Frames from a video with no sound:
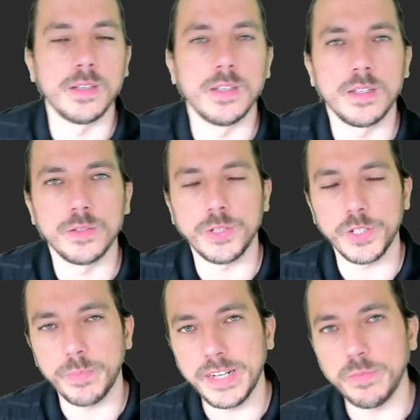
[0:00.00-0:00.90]
So you
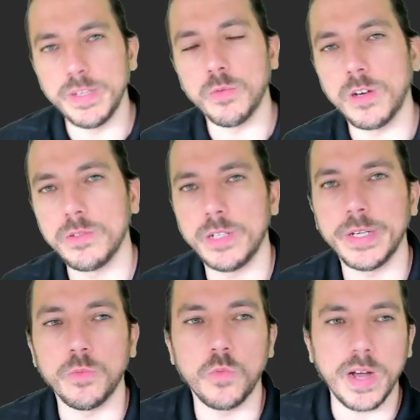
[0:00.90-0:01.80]
might be wondering
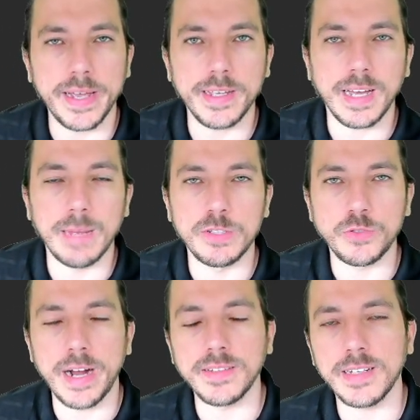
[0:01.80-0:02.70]
why
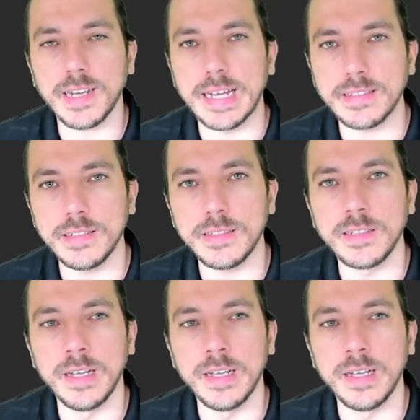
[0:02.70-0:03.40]
abstract classes